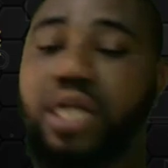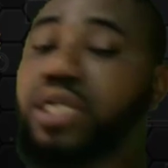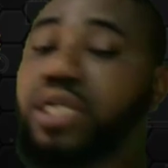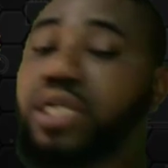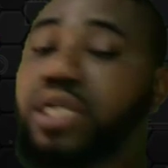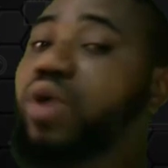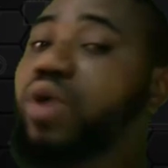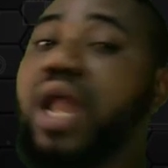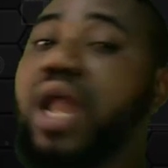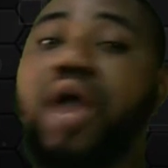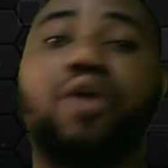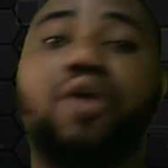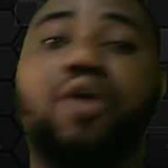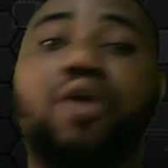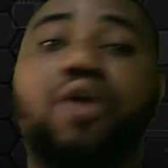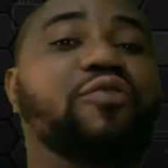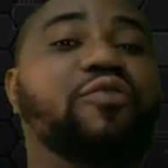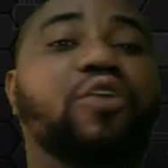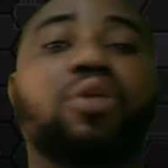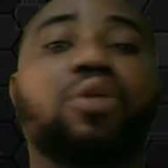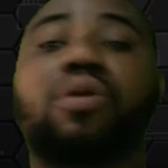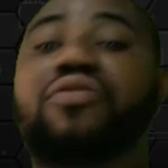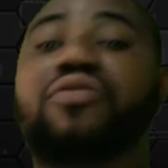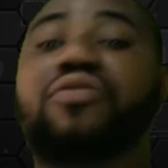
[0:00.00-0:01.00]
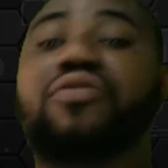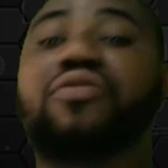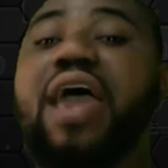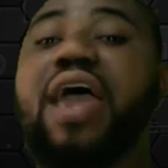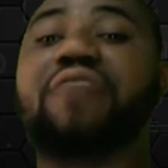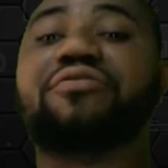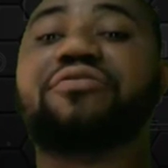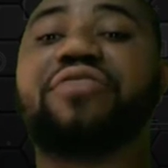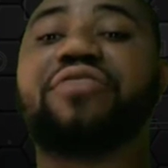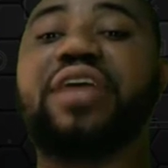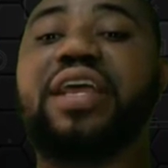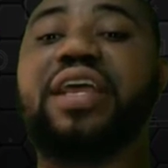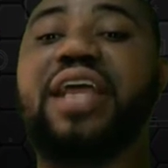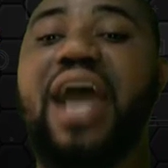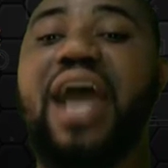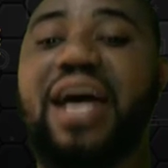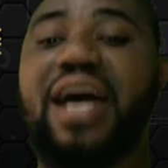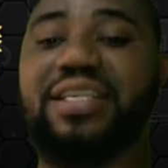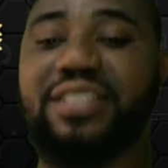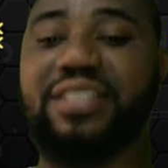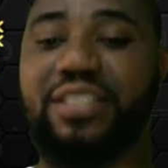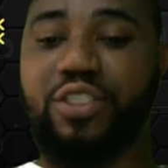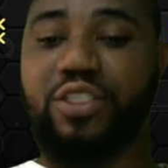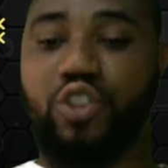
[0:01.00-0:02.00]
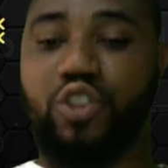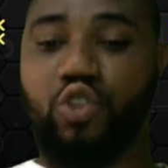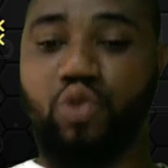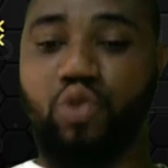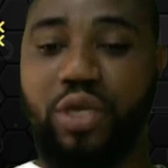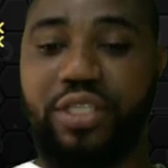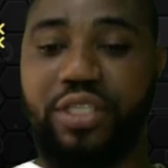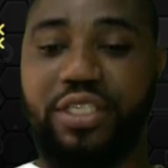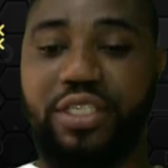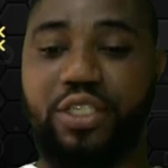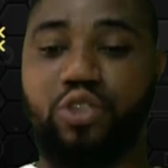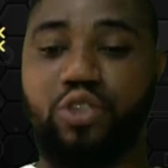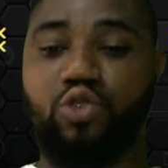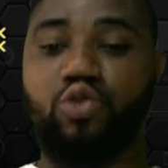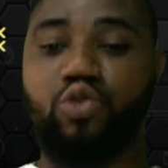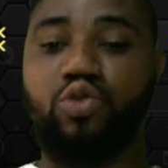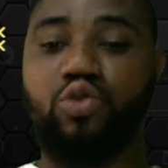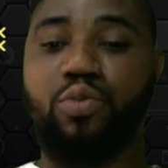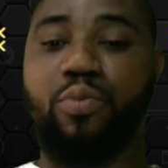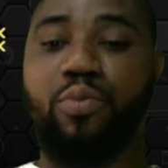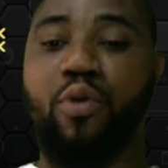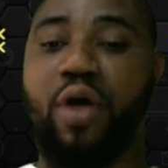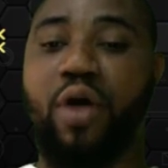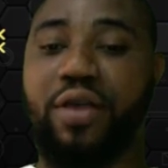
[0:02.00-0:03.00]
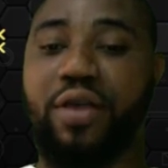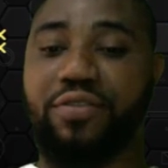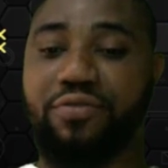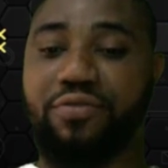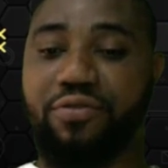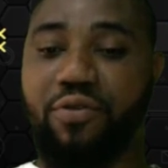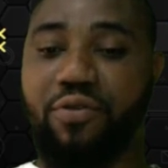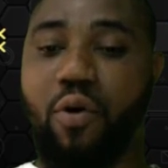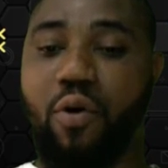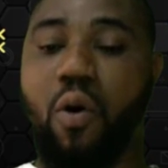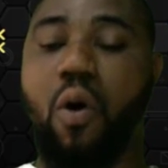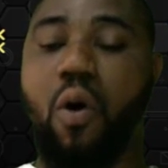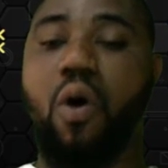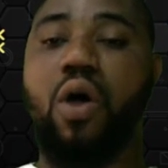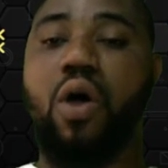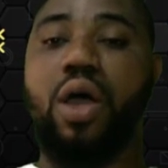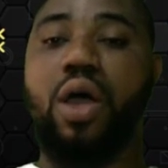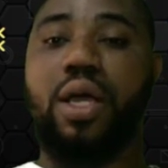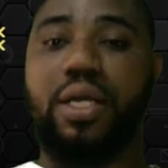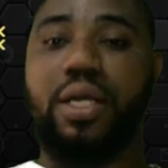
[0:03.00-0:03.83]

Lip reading: The molar volume of every gas is 22.4